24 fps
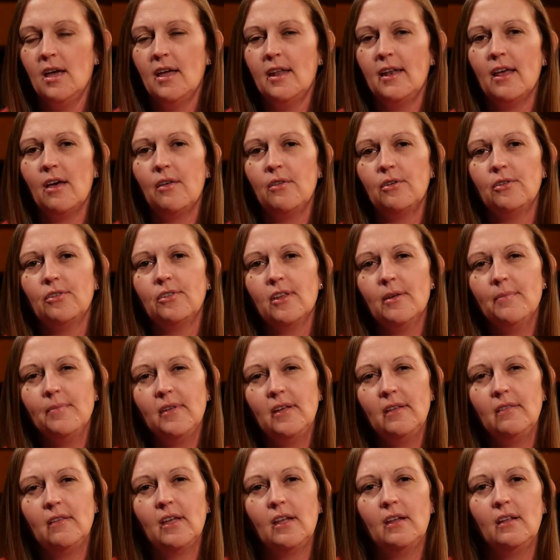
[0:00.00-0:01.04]
Now there's
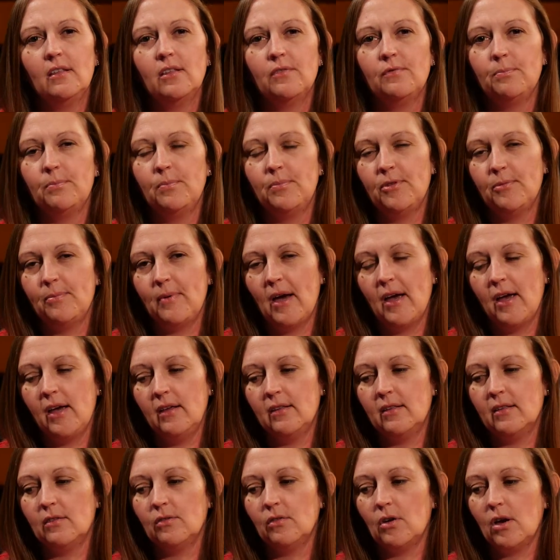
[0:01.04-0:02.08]
something that
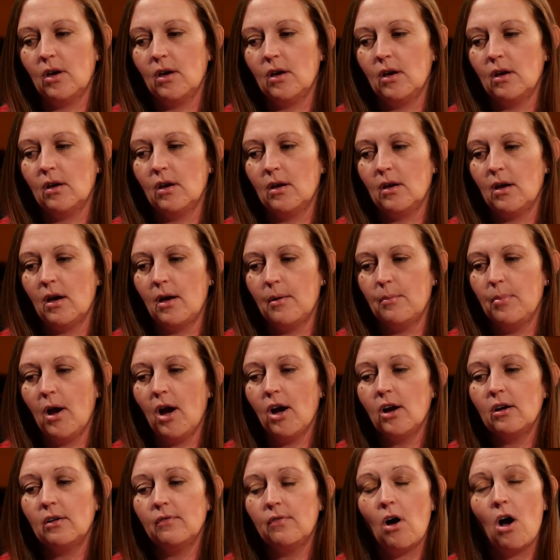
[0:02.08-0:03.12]
is
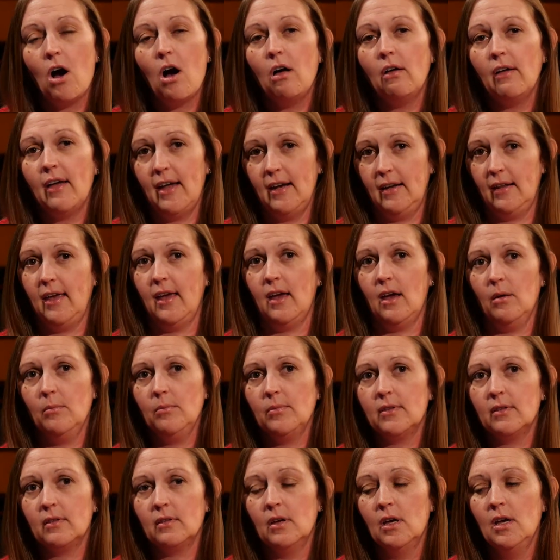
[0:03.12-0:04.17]
part of all
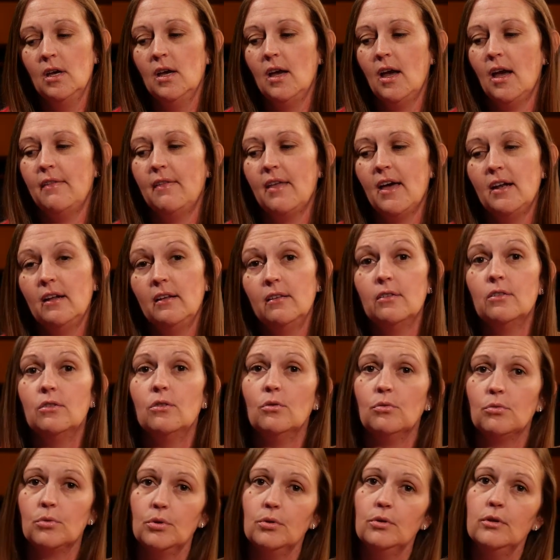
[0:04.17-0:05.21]
EdCamps, and that is
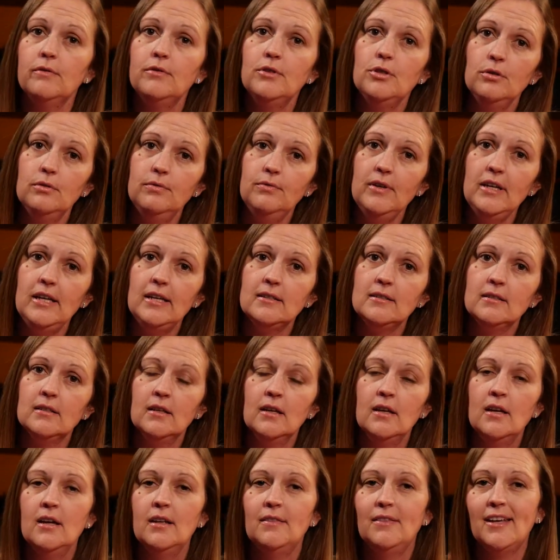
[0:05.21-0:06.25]
the rule of 2 feet.
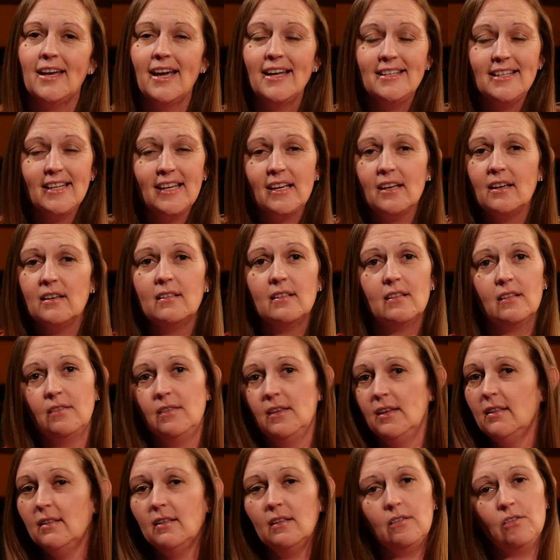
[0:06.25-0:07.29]
The idea is
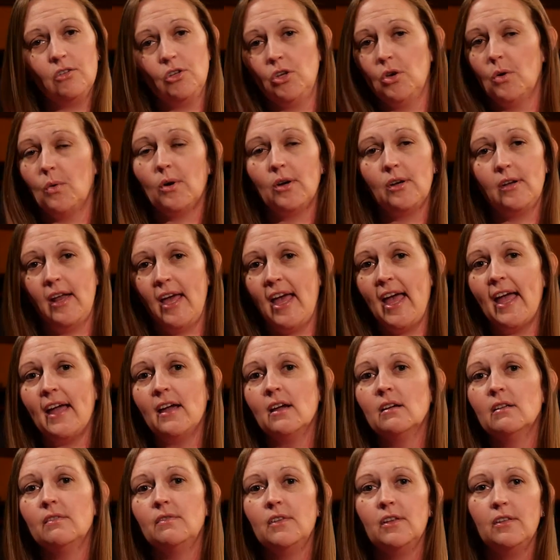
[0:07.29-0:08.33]
this is your day.
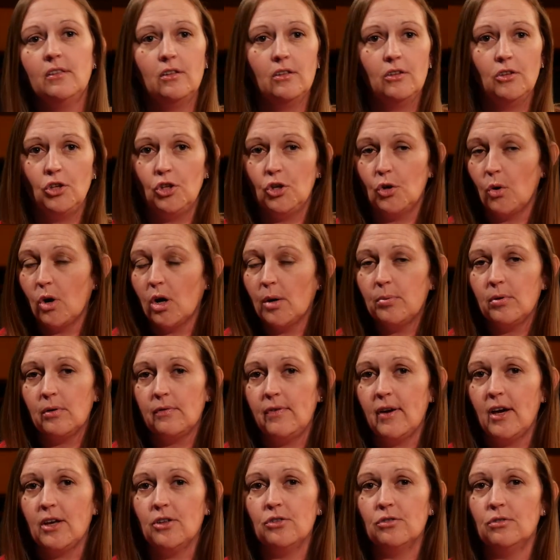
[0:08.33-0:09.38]
This is your
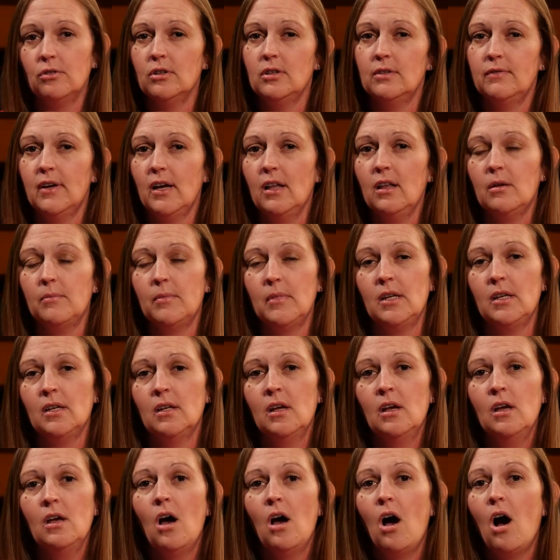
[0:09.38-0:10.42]
professional development.
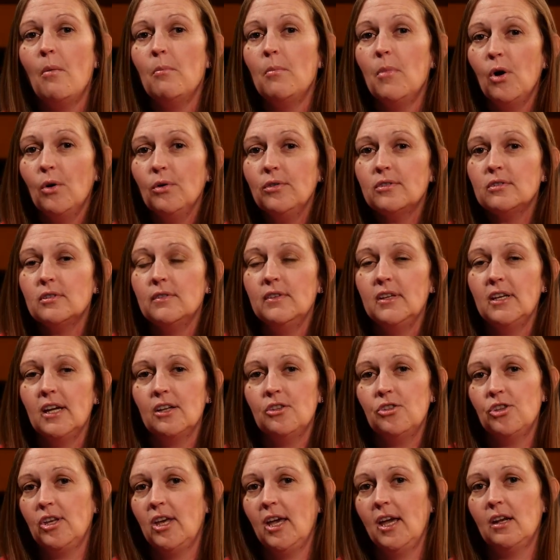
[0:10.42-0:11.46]
Most of the
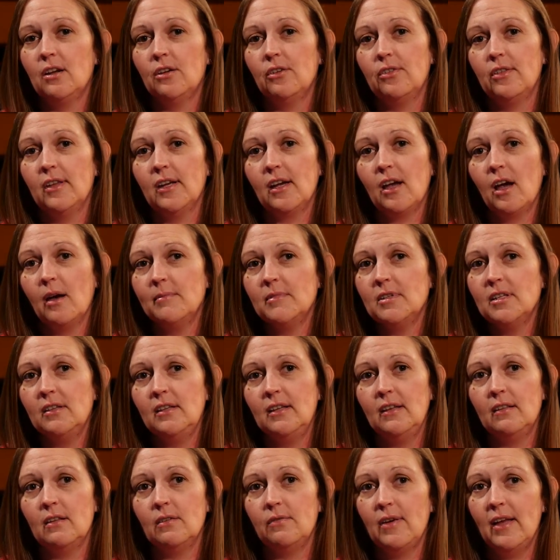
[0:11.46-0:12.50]
educators that come to
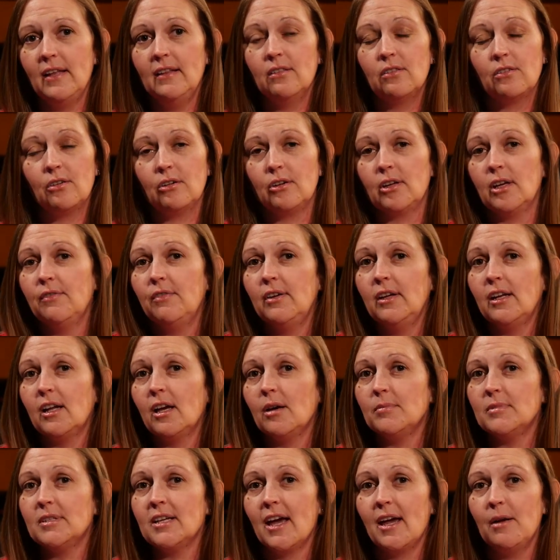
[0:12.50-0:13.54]
these events are giving
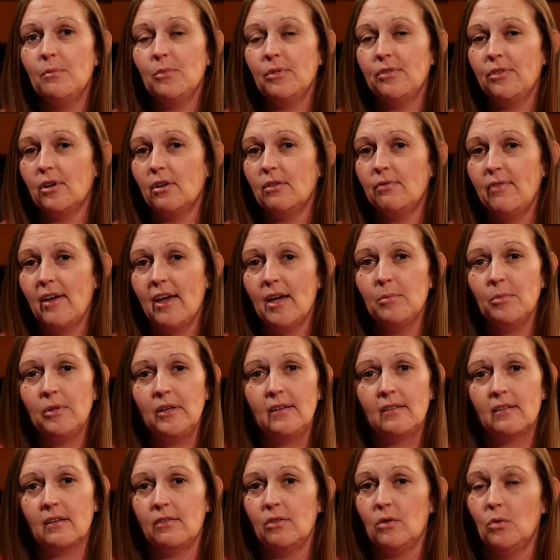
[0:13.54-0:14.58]
up time with their
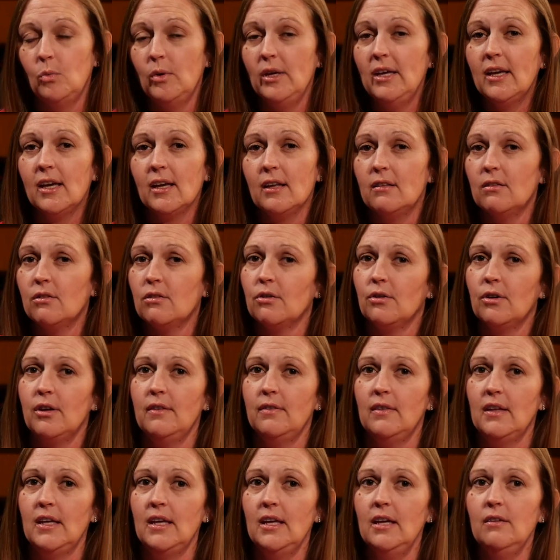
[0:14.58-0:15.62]
families on the weekends or in
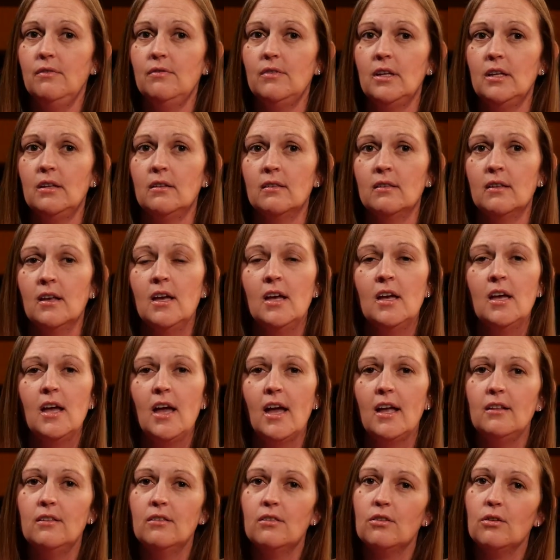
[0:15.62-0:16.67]
the evenings,
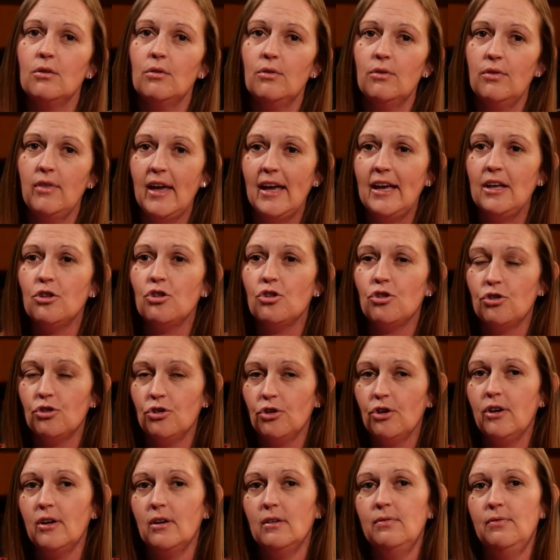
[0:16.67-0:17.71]
and so they
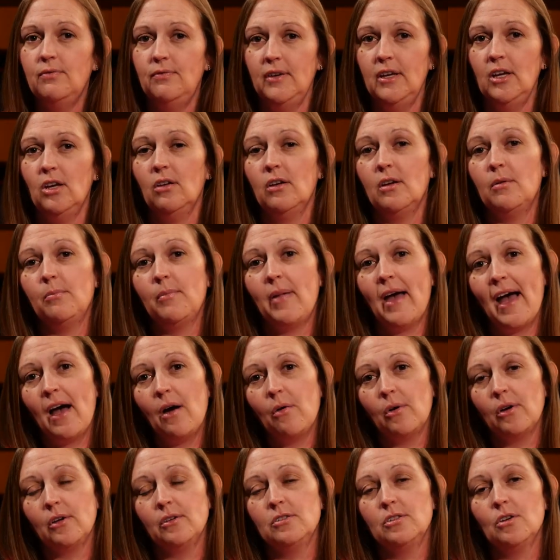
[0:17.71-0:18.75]
should feel
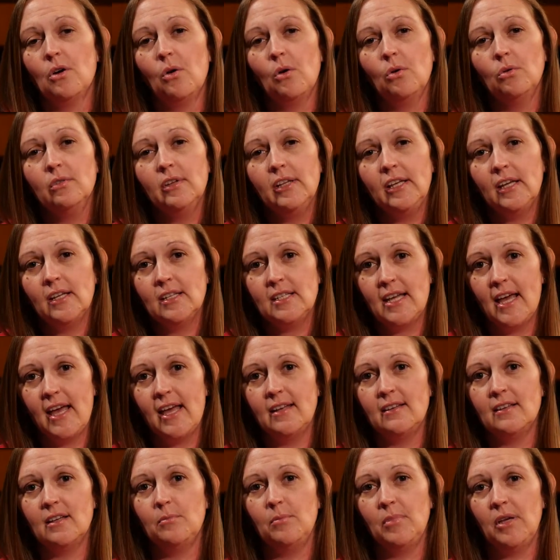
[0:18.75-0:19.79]
empowered to only
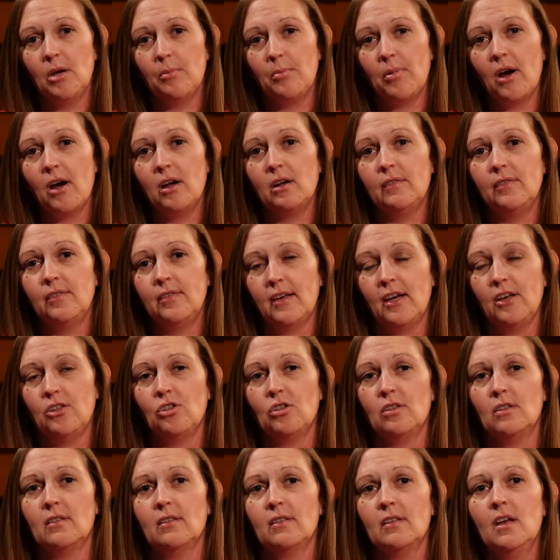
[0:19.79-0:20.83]
attend and be a part of
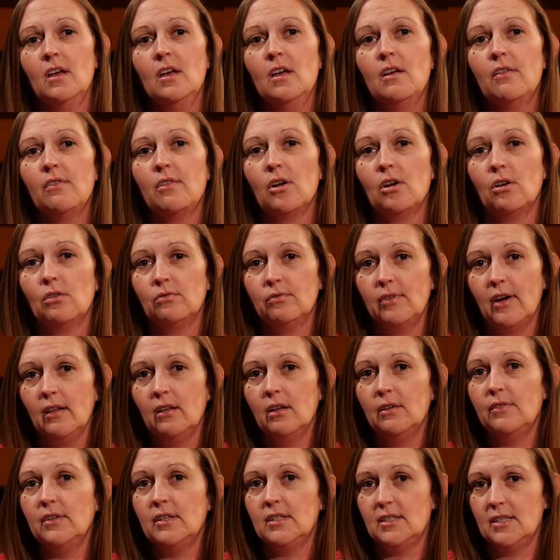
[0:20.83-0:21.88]
sessions that are
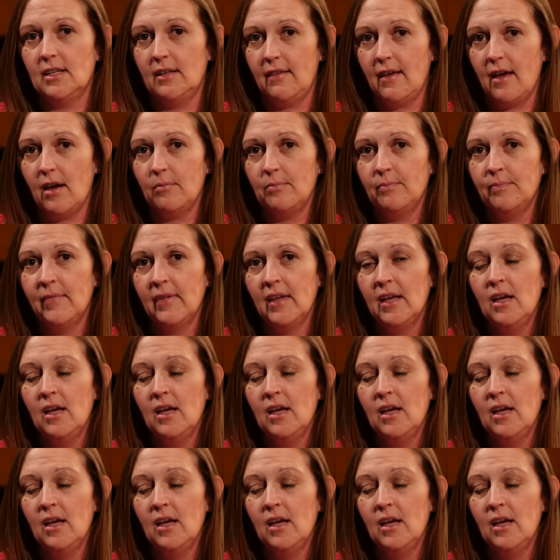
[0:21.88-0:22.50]
relevant to them.